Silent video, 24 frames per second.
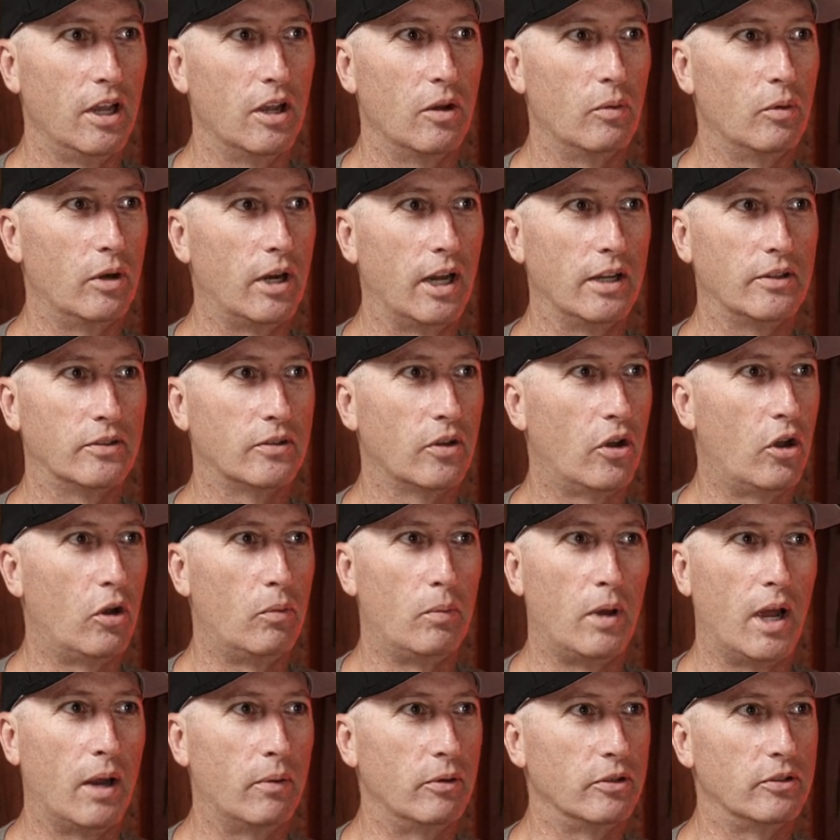When I saw
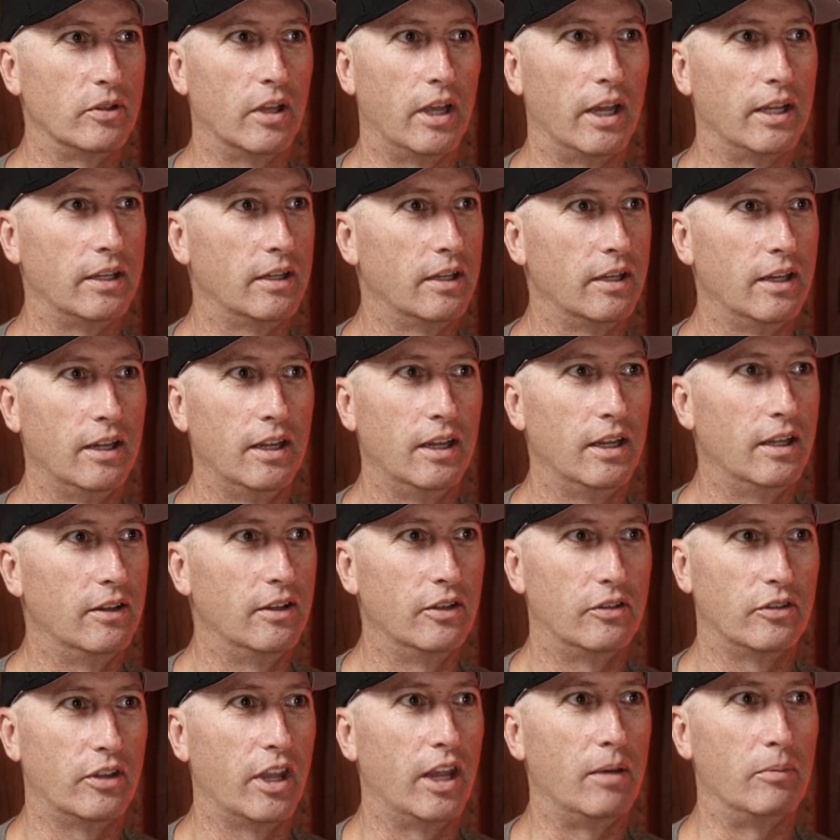him, I was like,
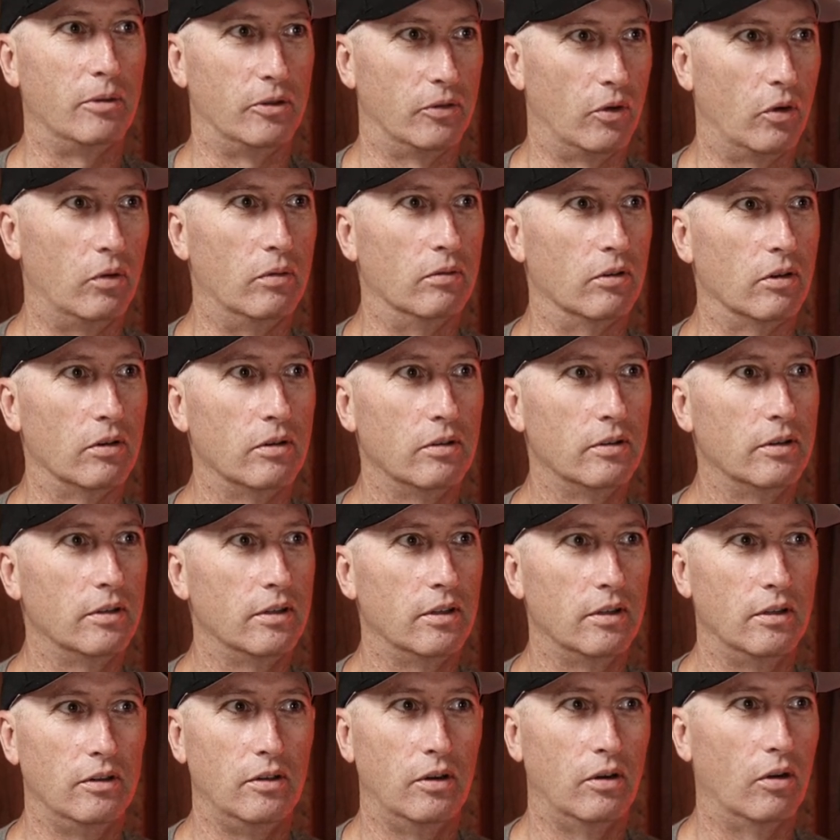this game is over.
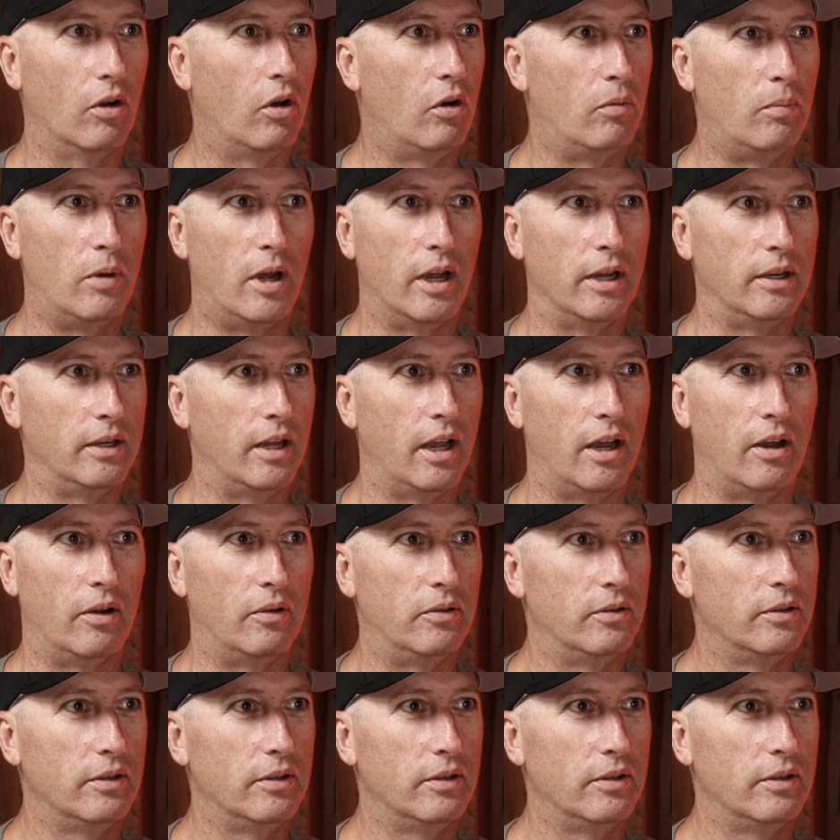You're all mine now.